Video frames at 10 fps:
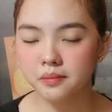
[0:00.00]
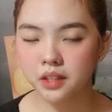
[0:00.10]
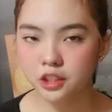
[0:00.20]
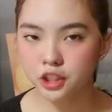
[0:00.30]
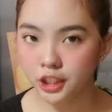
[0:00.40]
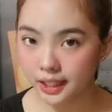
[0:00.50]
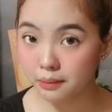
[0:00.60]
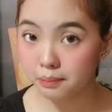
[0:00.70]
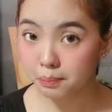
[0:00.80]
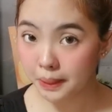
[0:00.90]

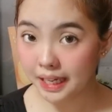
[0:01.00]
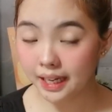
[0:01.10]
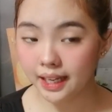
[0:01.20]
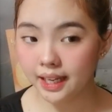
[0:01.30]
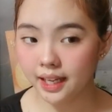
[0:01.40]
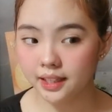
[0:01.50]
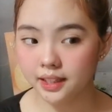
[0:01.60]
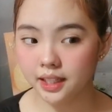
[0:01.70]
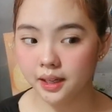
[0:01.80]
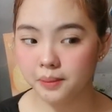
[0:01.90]
chicken paa and
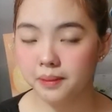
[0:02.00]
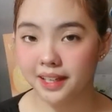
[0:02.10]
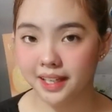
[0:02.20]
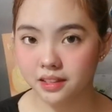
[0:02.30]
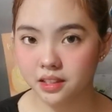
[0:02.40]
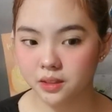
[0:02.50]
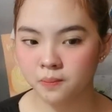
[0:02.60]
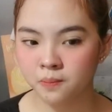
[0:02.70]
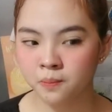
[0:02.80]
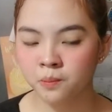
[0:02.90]
legs.
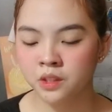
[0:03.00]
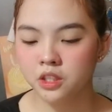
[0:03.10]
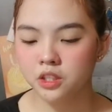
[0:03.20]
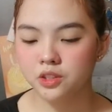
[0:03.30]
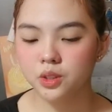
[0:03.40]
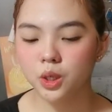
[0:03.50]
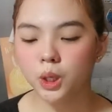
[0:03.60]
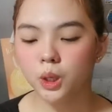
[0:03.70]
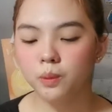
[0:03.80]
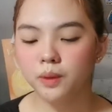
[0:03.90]

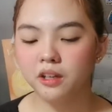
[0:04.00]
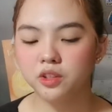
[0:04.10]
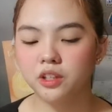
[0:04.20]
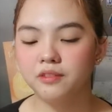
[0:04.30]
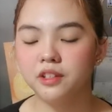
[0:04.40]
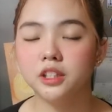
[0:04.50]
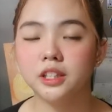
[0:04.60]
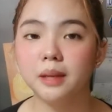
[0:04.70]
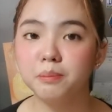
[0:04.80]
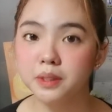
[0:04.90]
So we also have here
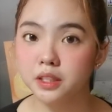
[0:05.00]
10 pieces